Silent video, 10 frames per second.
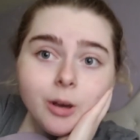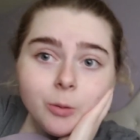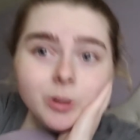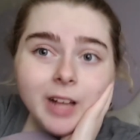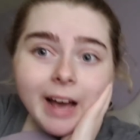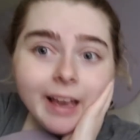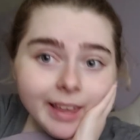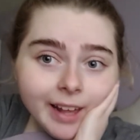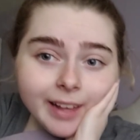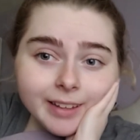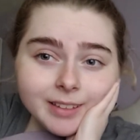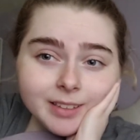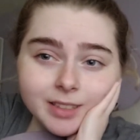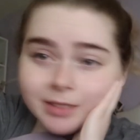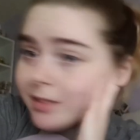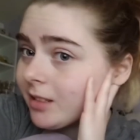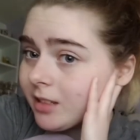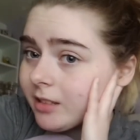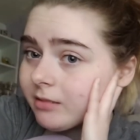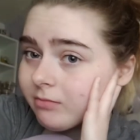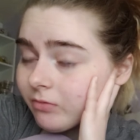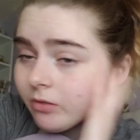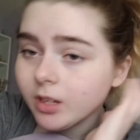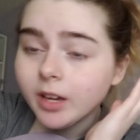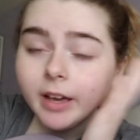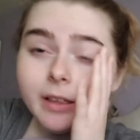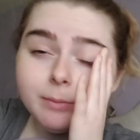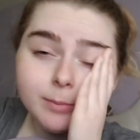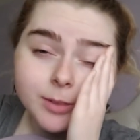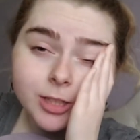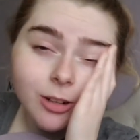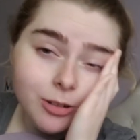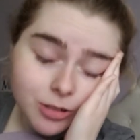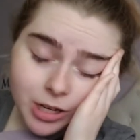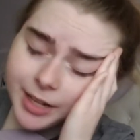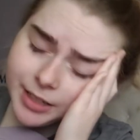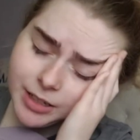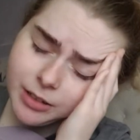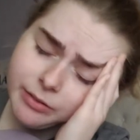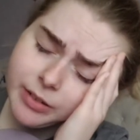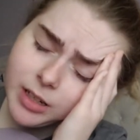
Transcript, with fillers: Well, hi guys. I am so attractive.